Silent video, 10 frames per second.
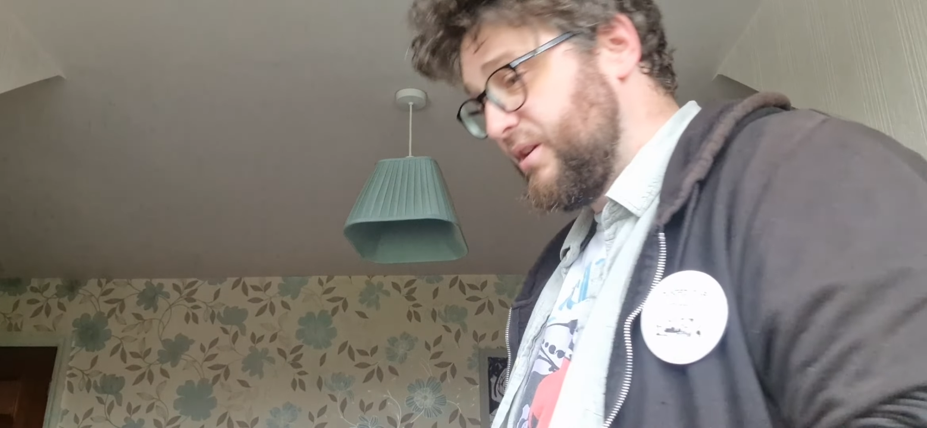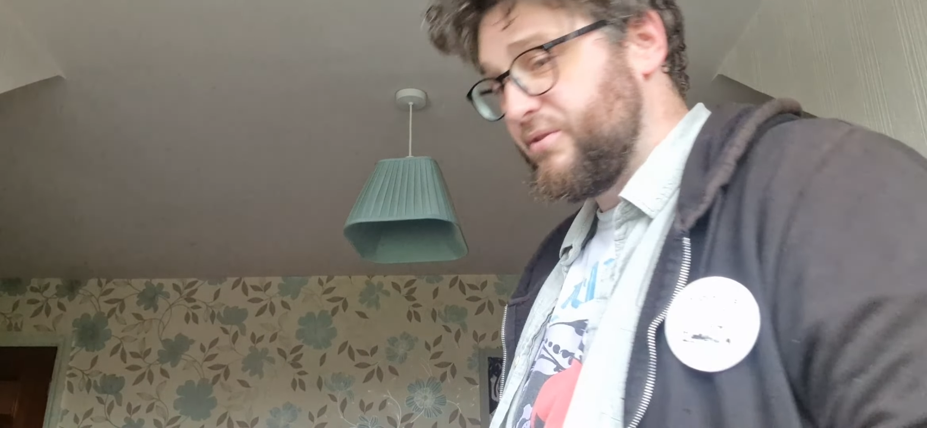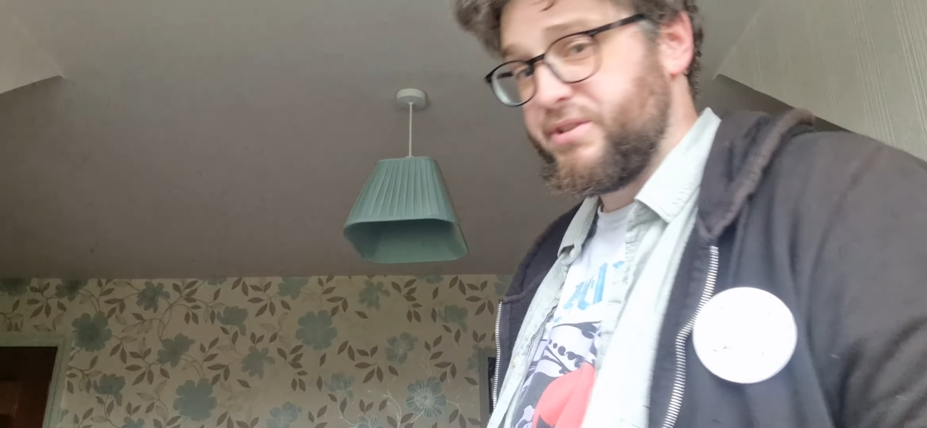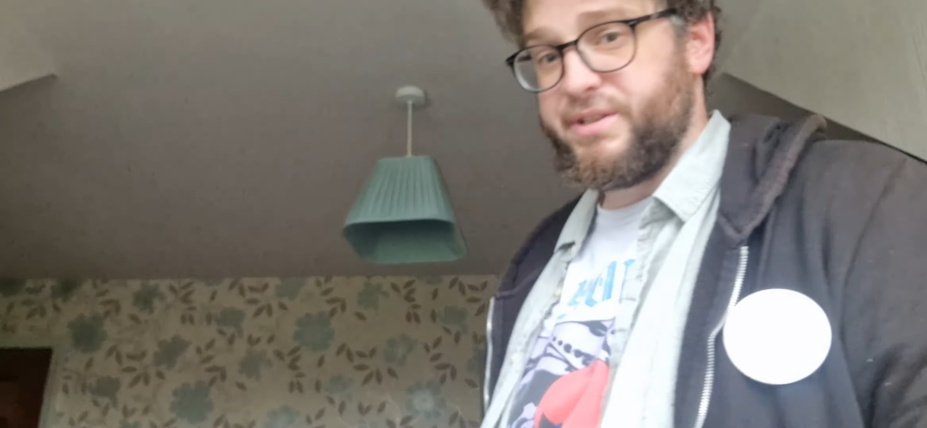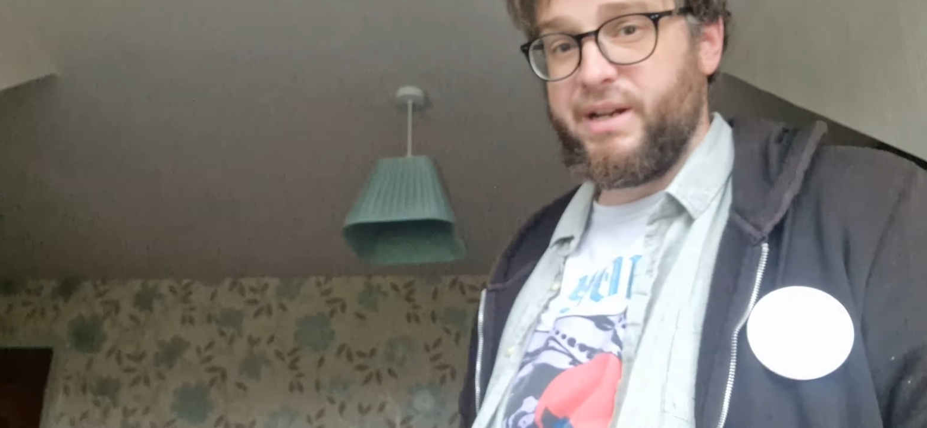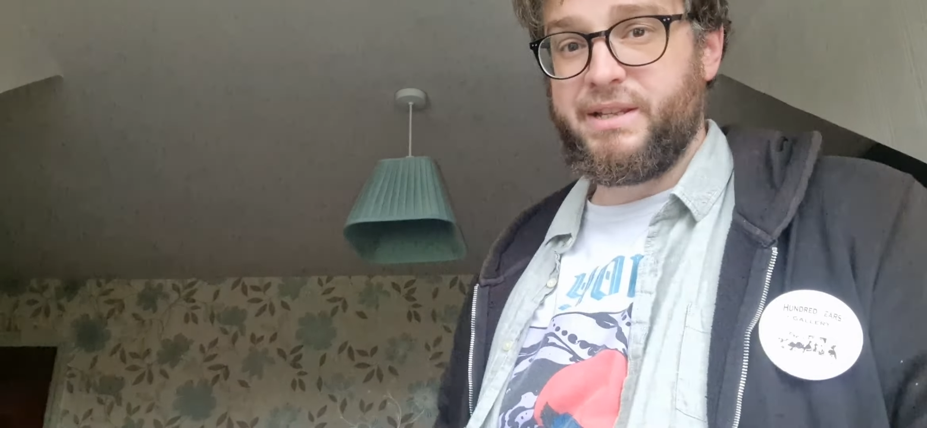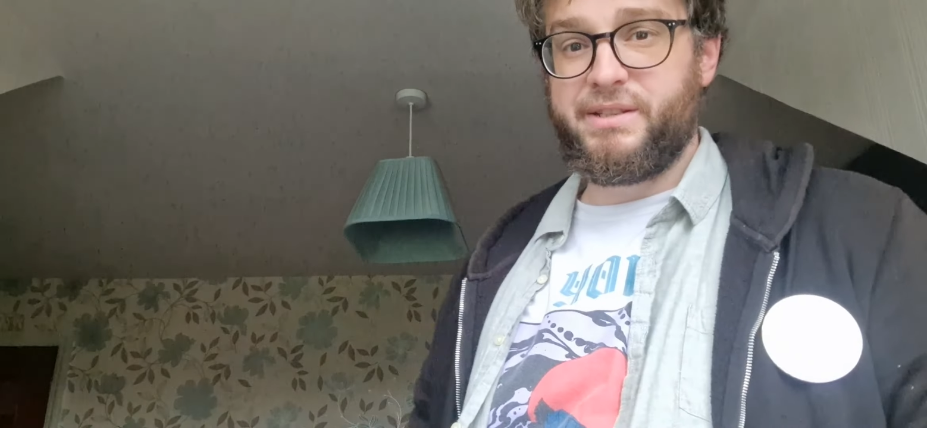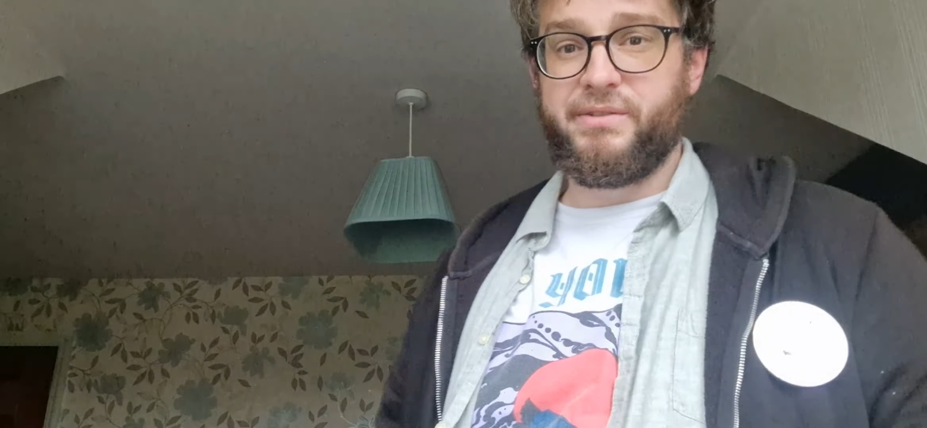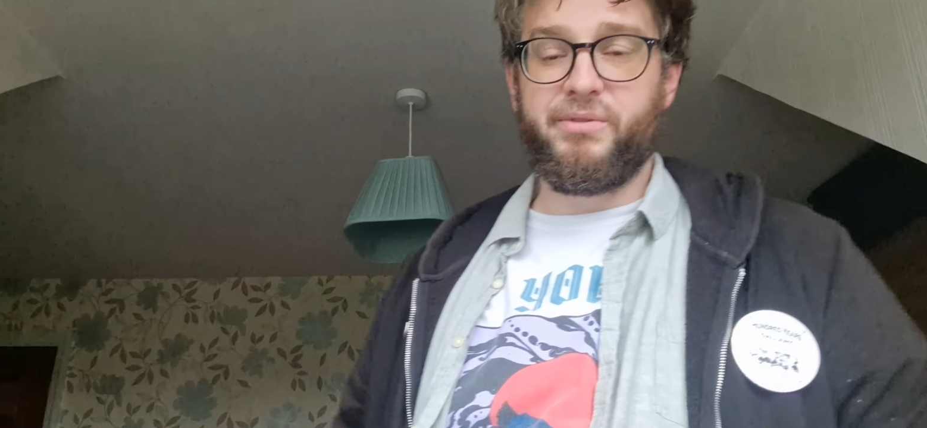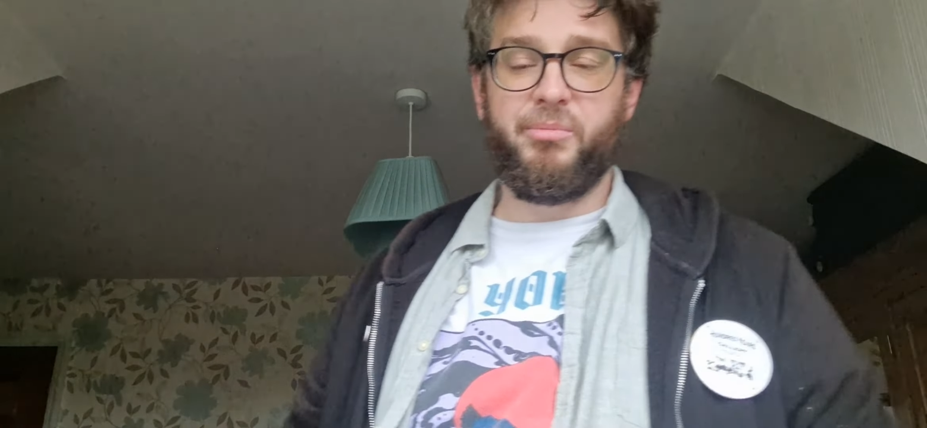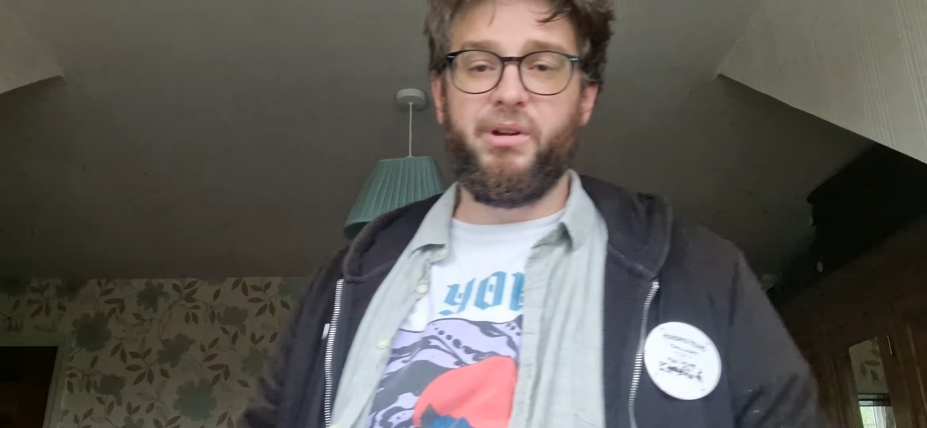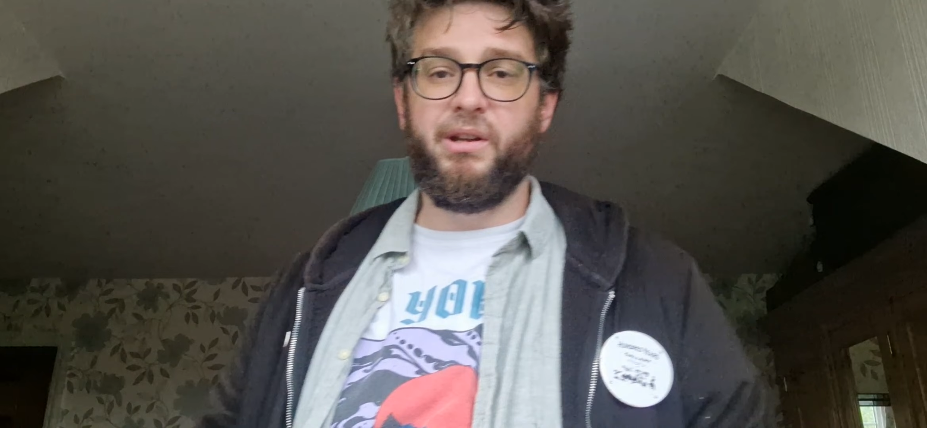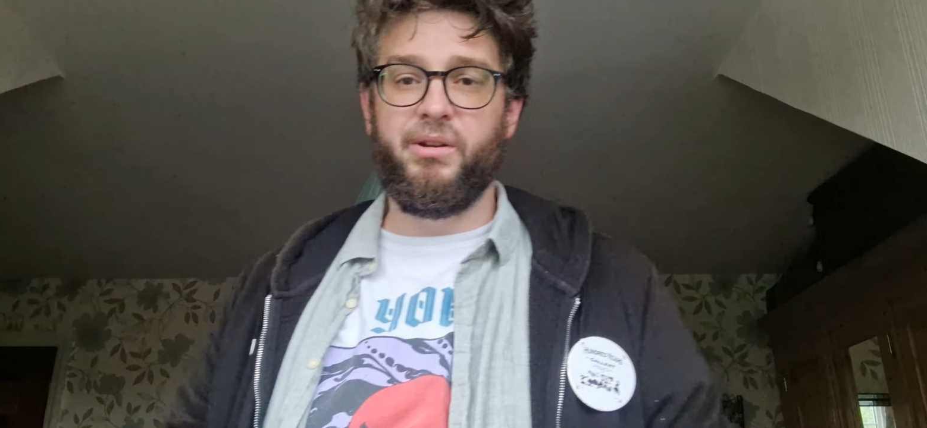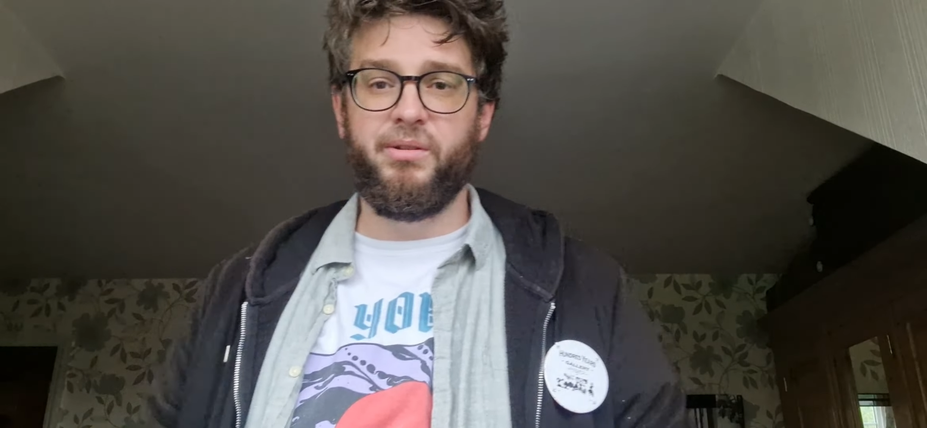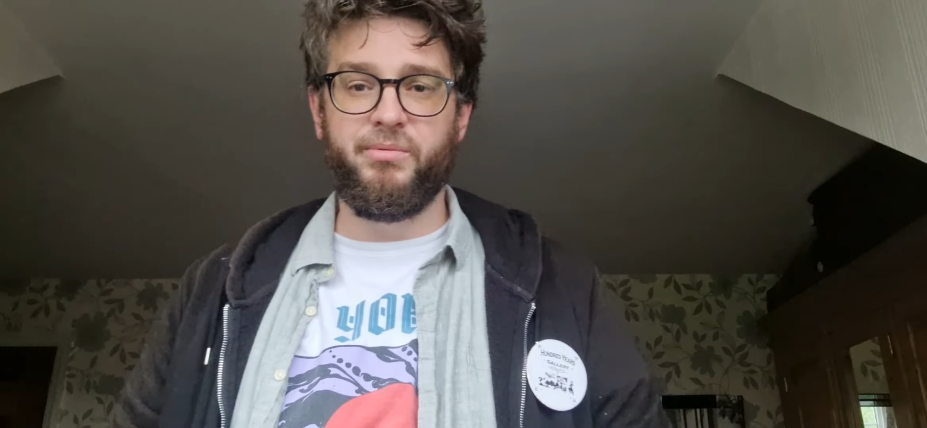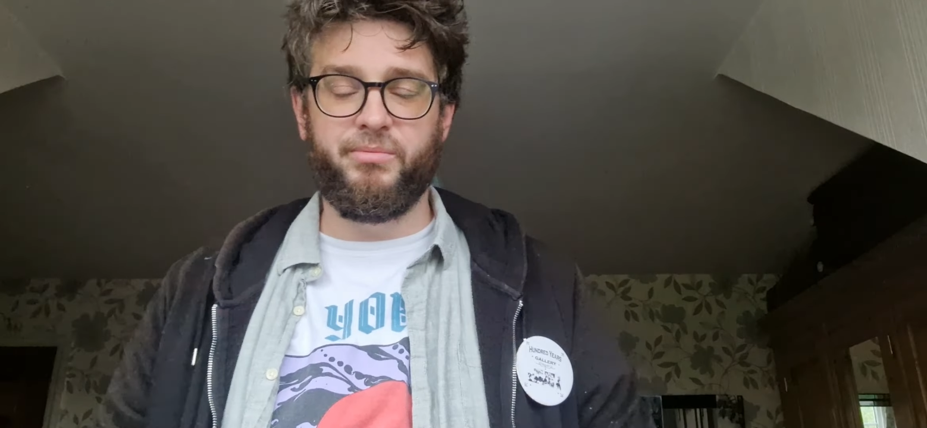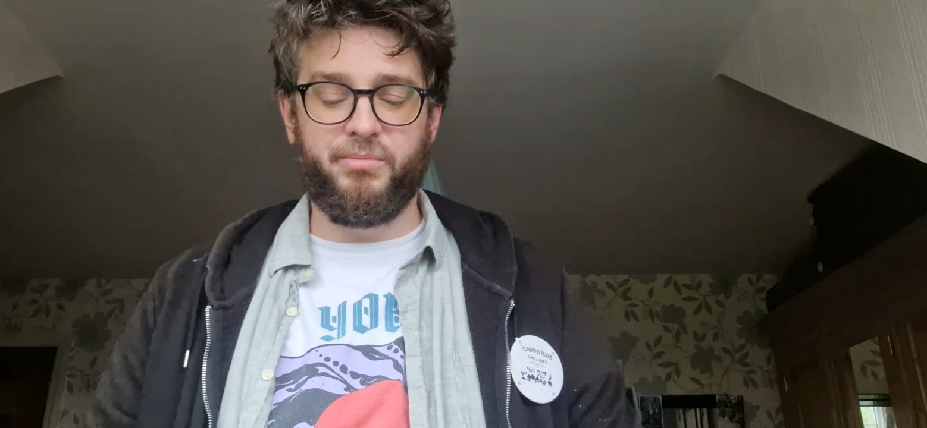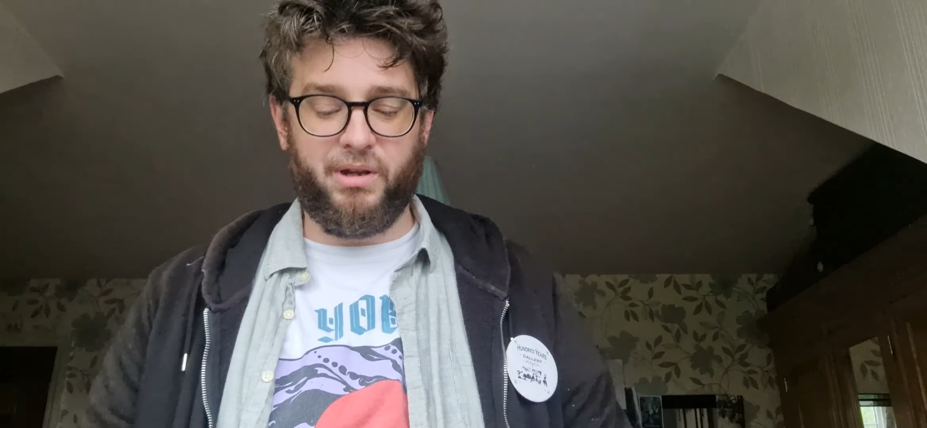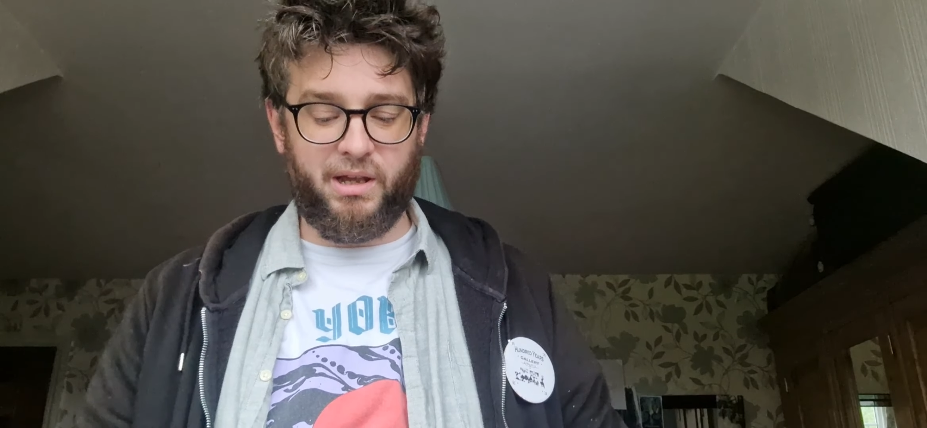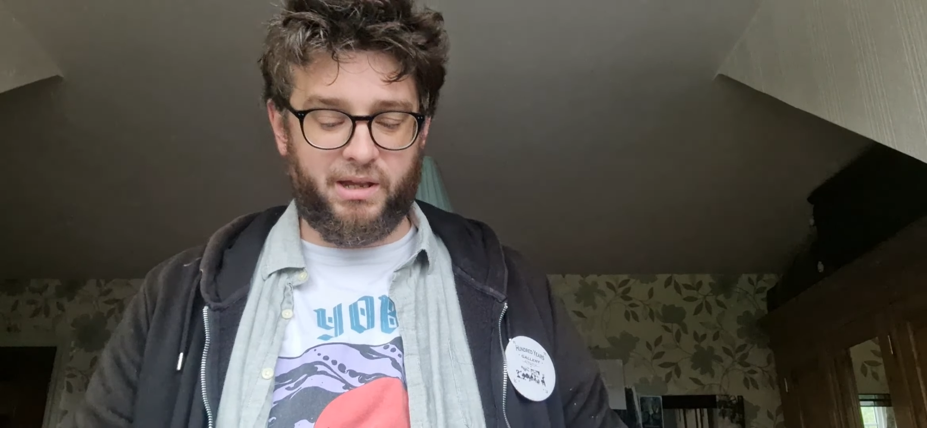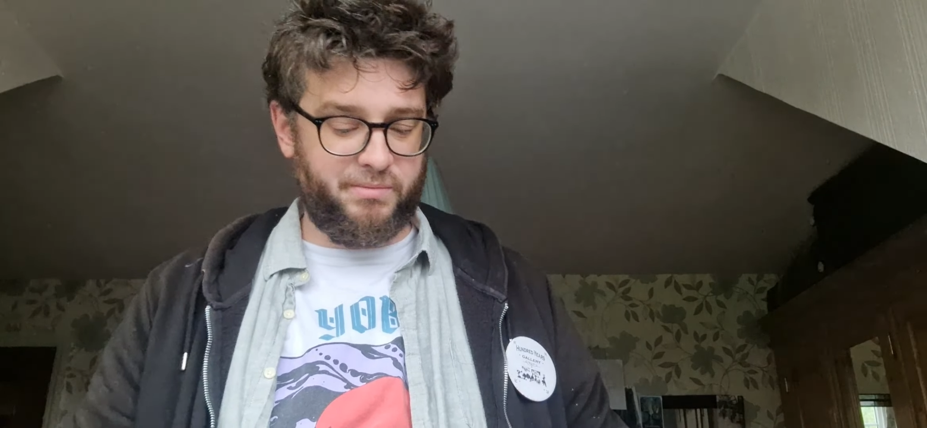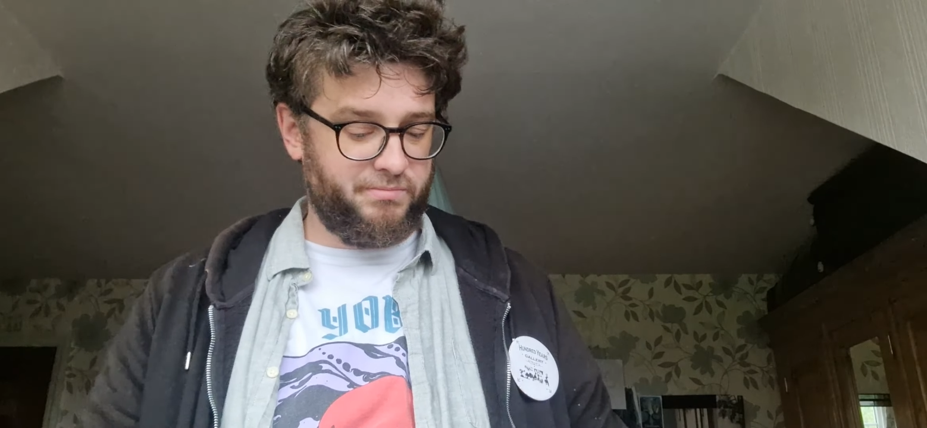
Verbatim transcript: I've just selected from my uh,